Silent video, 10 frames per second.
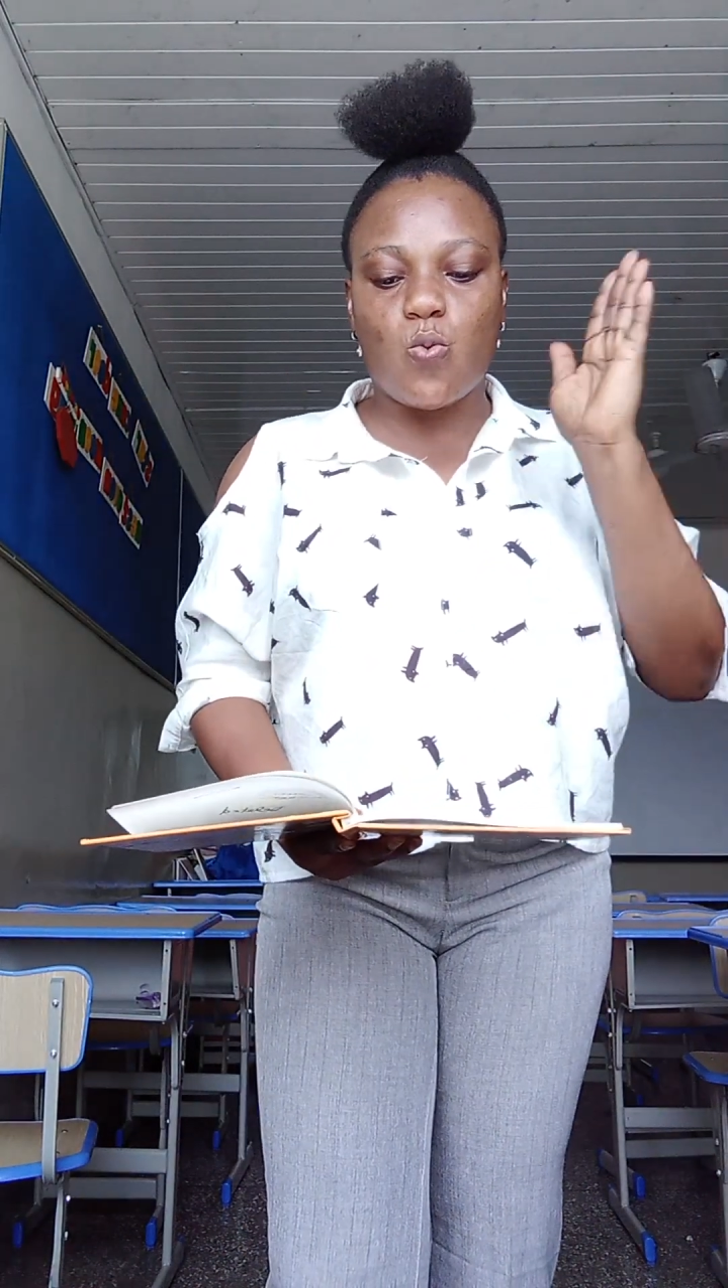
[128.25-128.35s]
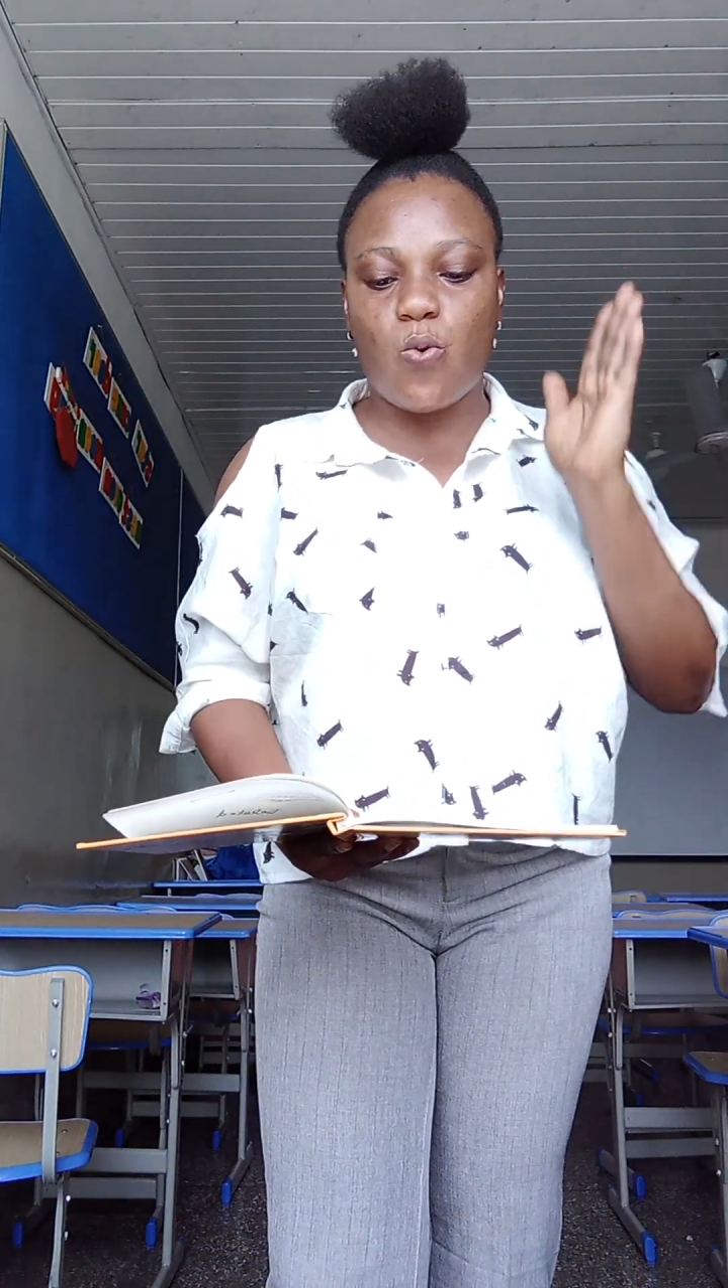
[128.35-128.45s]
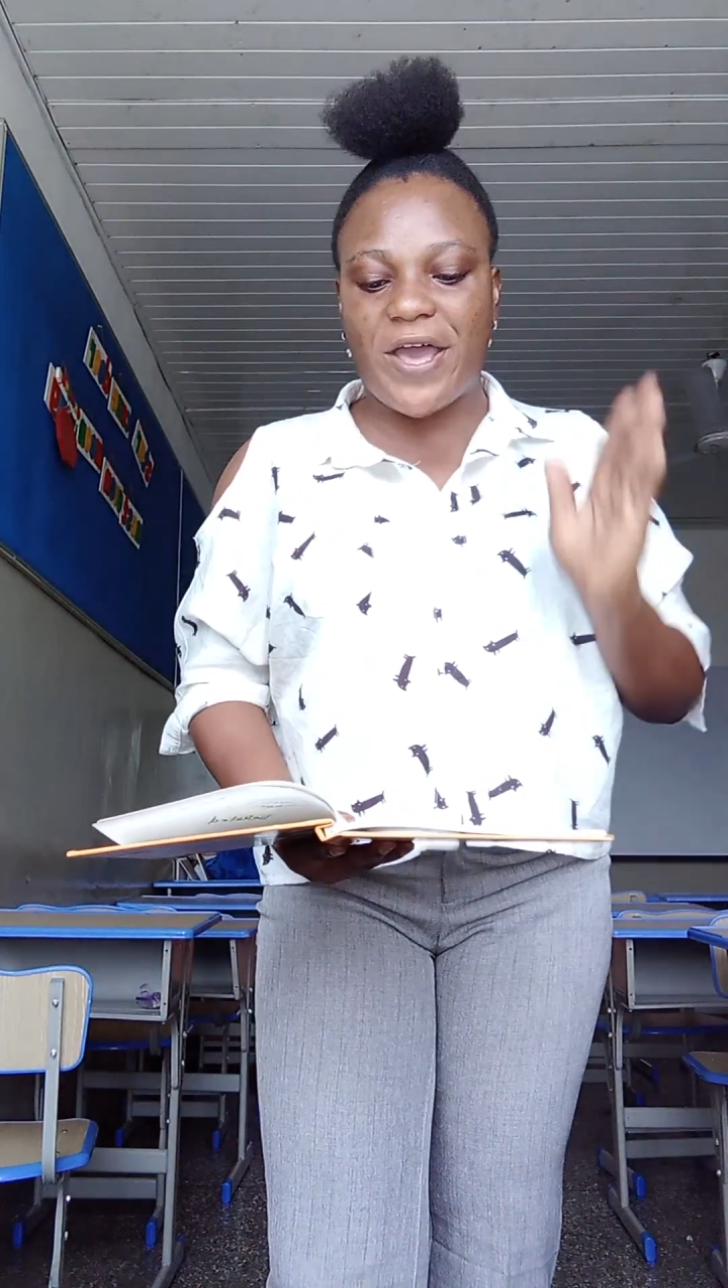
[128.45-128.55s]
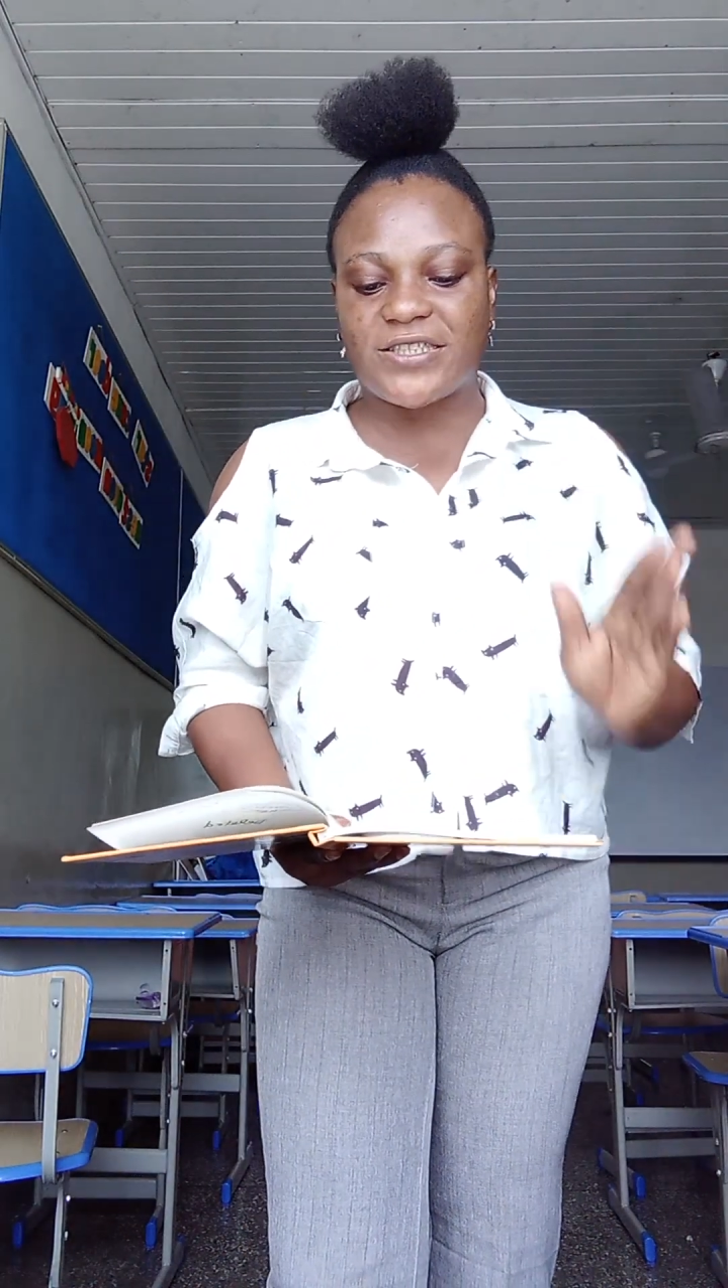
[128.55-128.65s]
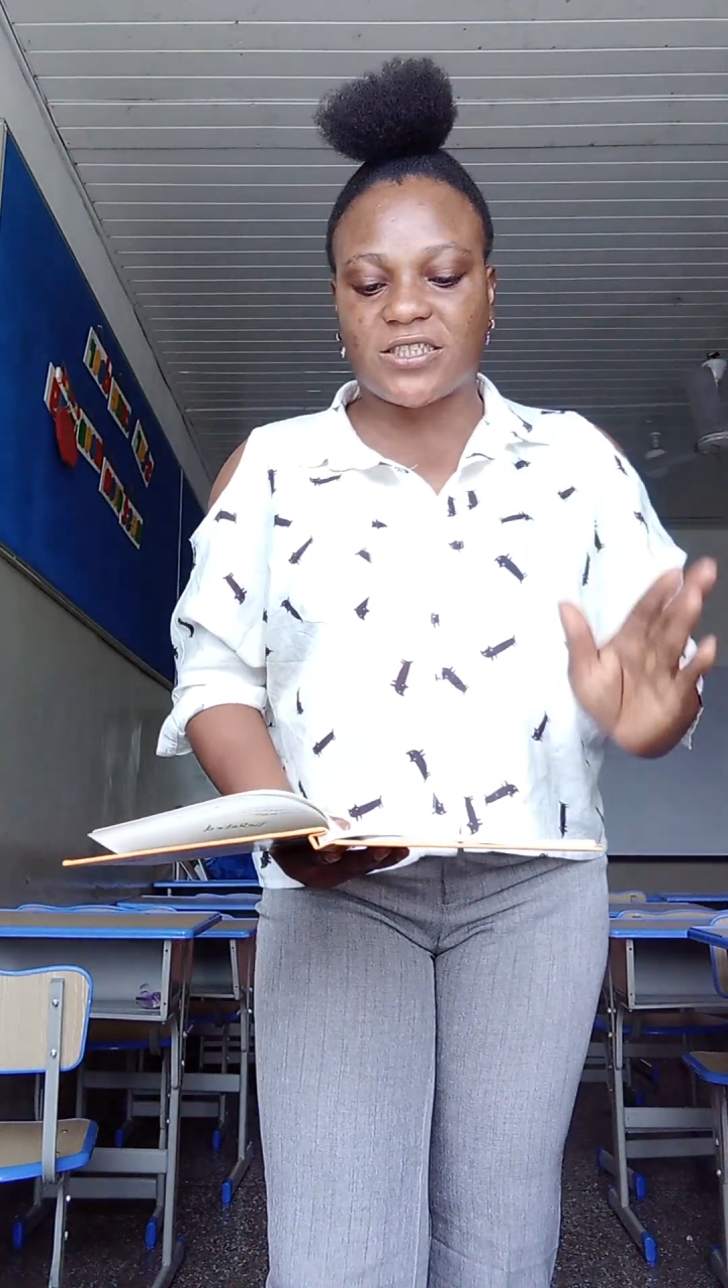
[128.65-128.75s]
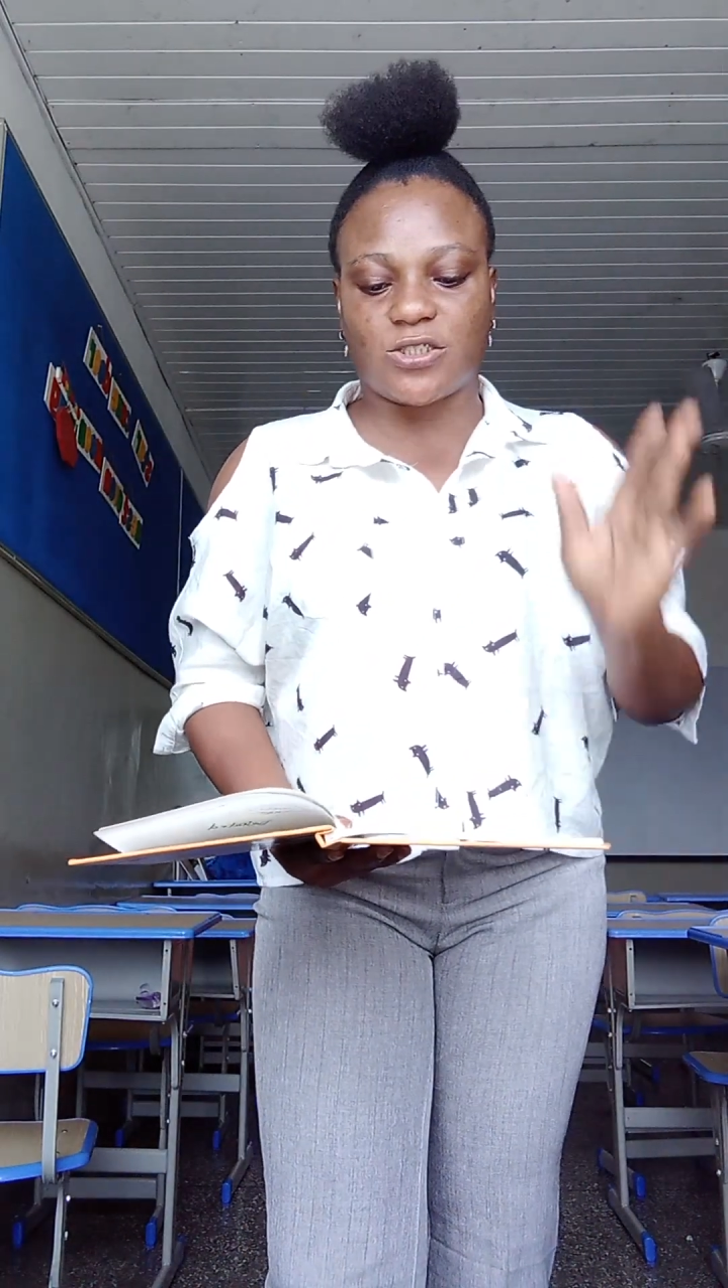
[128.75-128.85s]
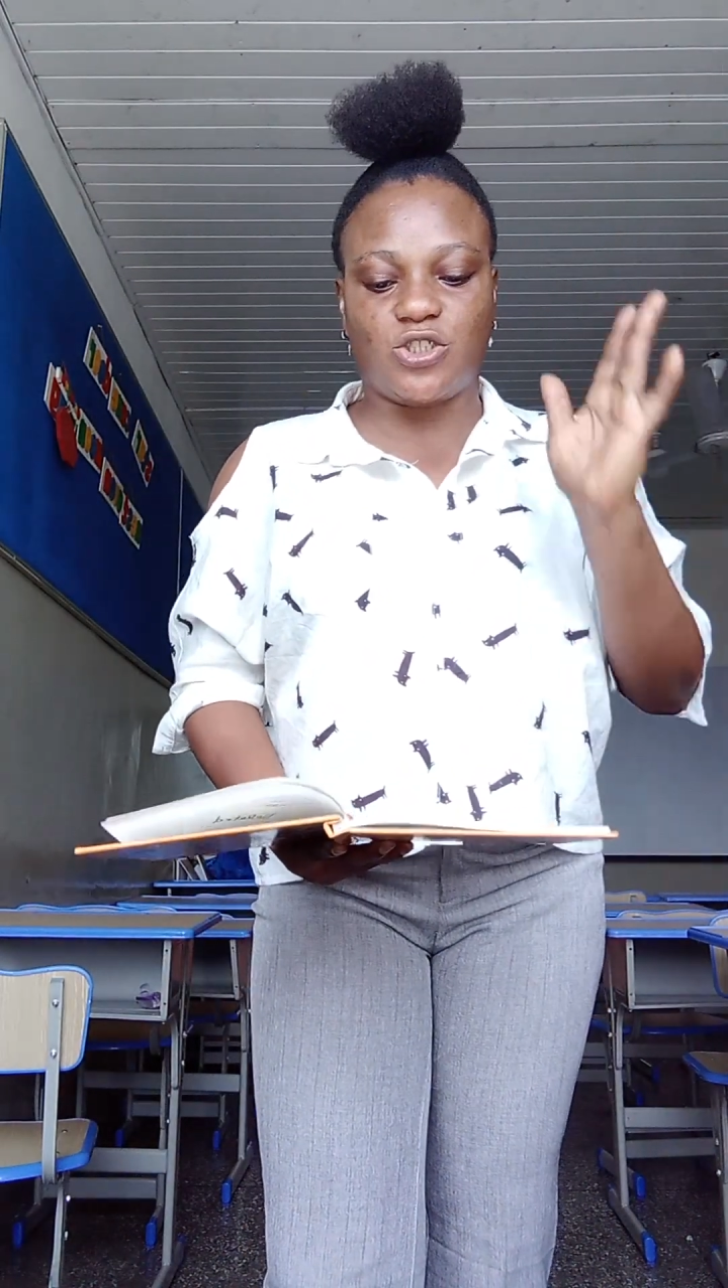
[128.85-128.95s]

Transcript: worked